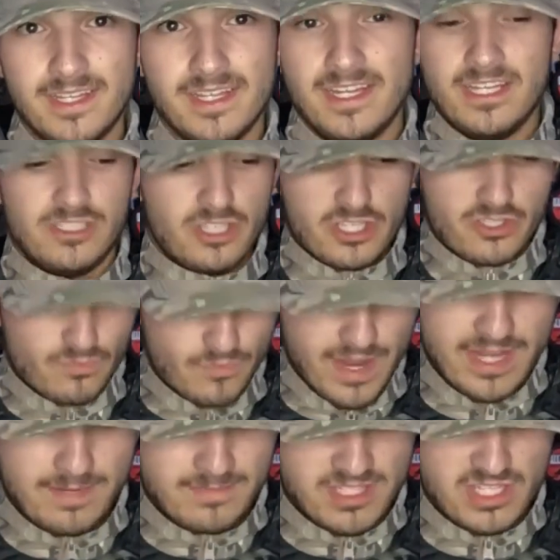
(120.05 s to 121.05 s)
just
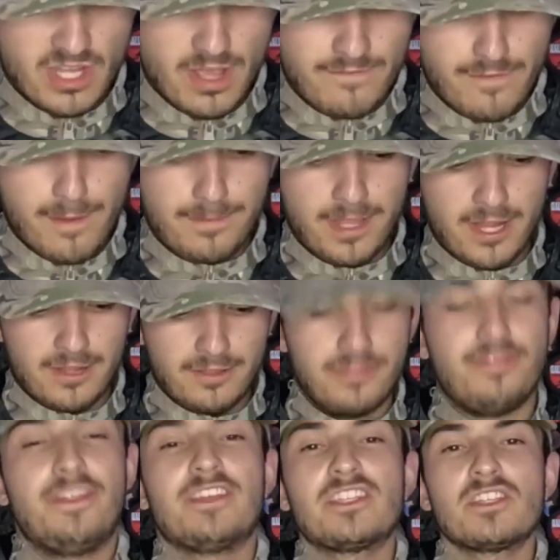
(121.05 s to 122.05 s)
random stuff up here.
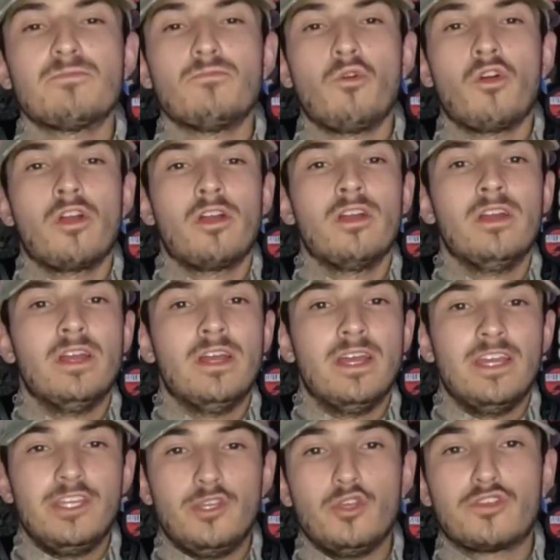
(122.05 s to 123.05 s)
This is more
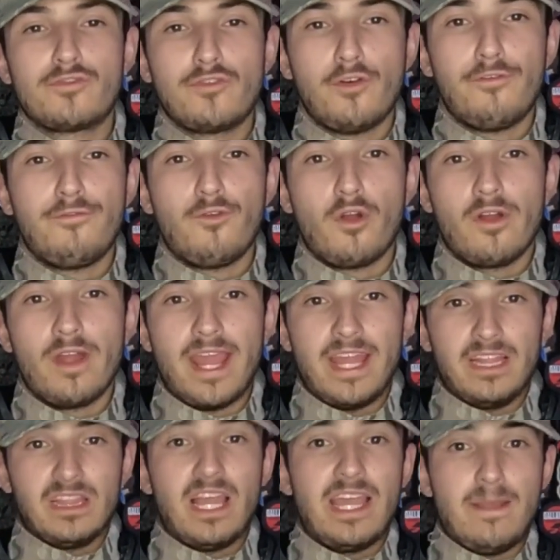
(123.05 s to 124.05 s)
useful for a
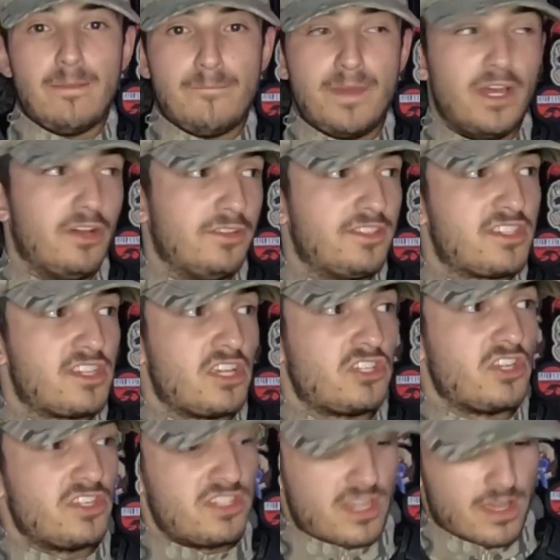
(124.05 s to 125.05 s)
light build, such
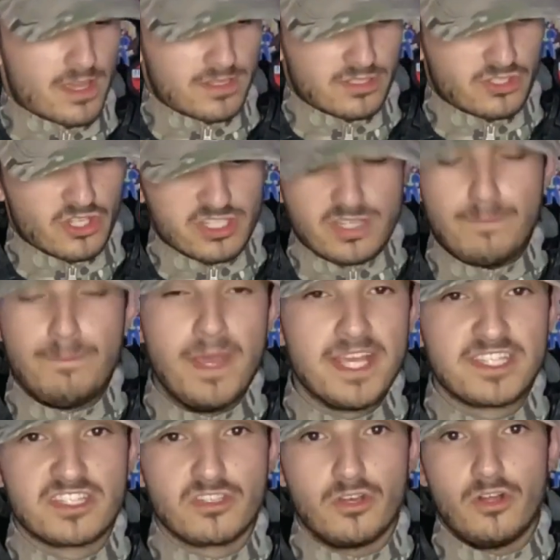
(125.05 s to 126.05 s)
as just a
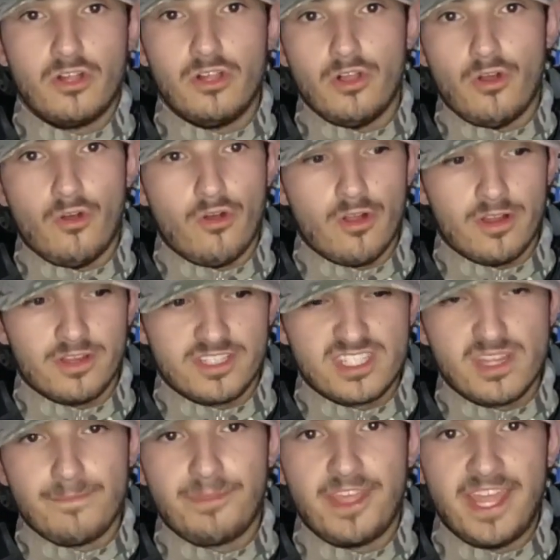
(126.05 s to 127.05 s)
pistol or
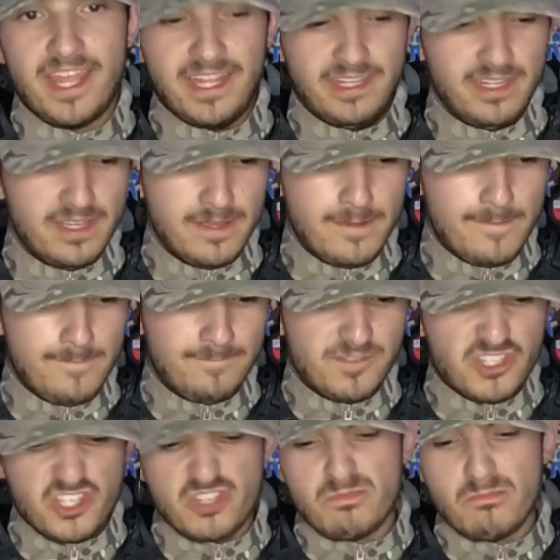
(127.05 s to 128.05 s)
something
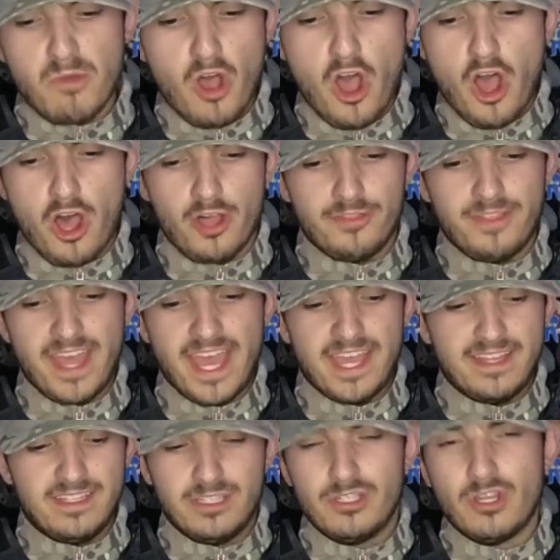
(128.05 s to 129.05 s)
small that
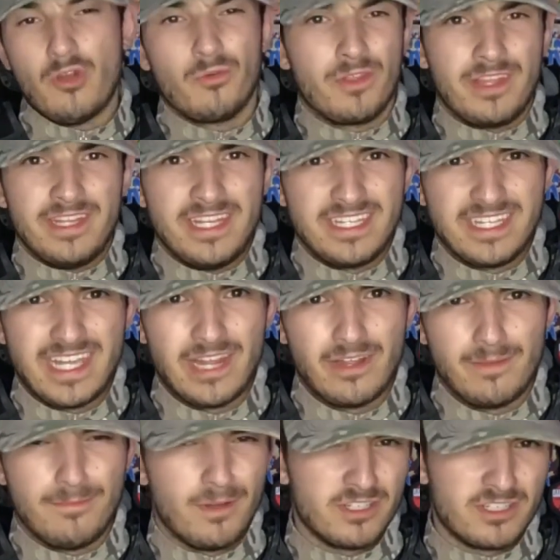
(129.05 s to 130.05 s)
you don't really need to carry a
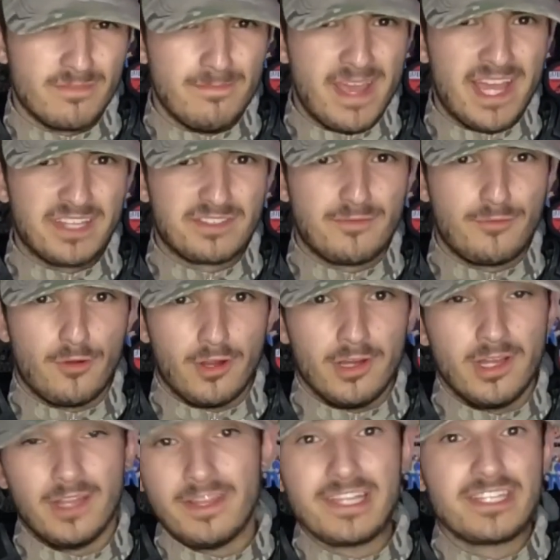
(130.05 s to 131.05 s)
bunch of mags for.
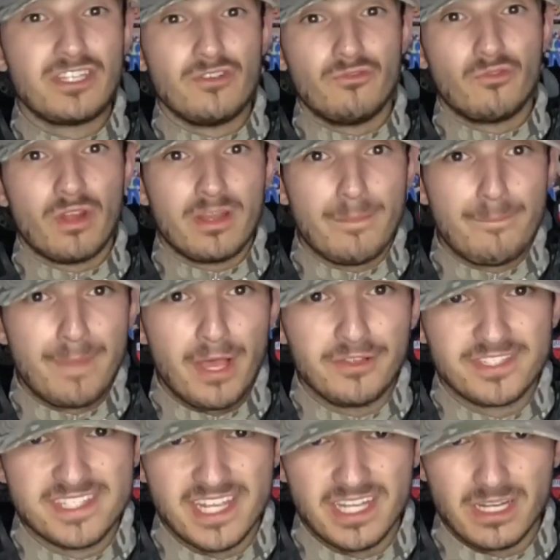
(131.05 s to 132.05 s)
Unless you run a belt
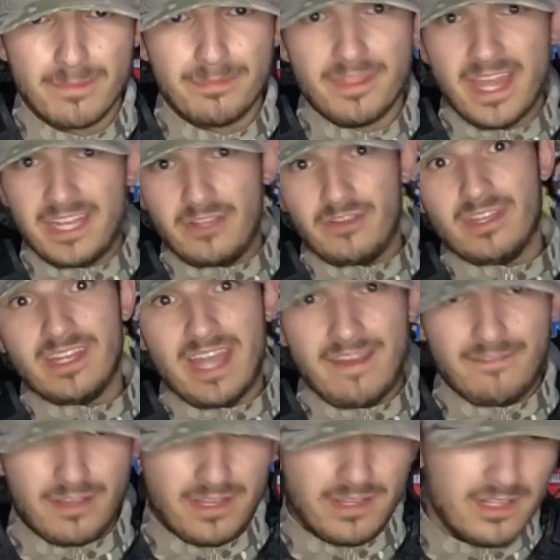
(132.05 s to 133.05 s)
setup, then you could have
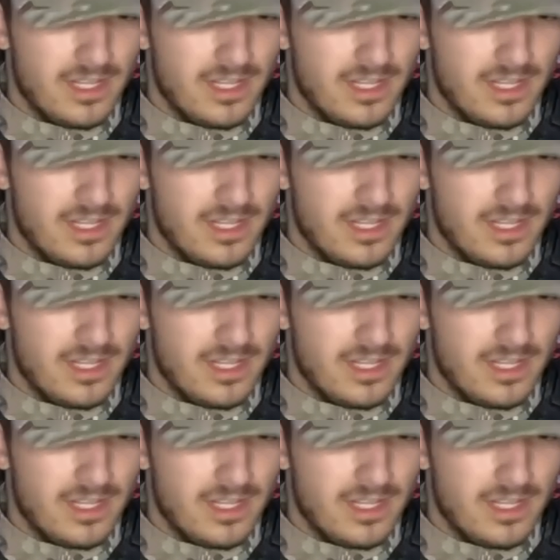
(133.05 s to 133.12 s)
a